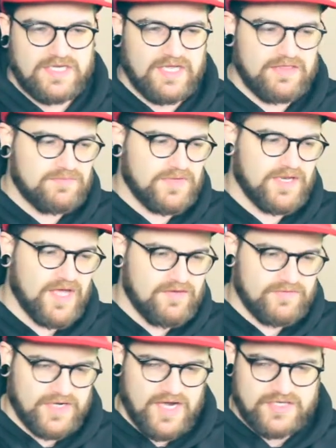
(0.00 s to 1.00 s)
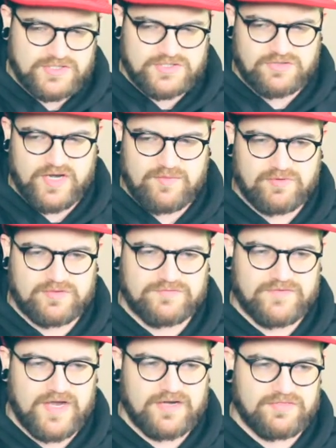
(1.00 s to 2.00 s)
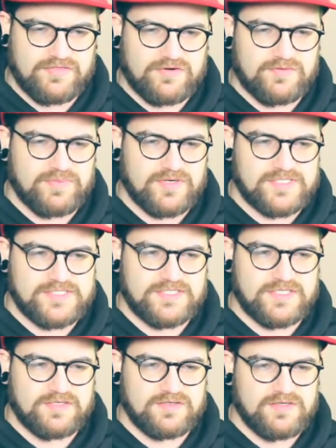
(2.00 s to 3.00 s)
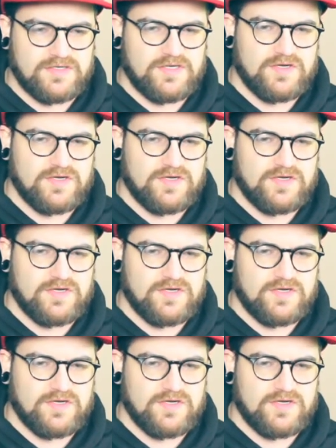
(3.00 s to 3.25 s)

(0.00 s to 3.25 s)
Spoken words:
and then me and Evan kind of scrambled to find a third person.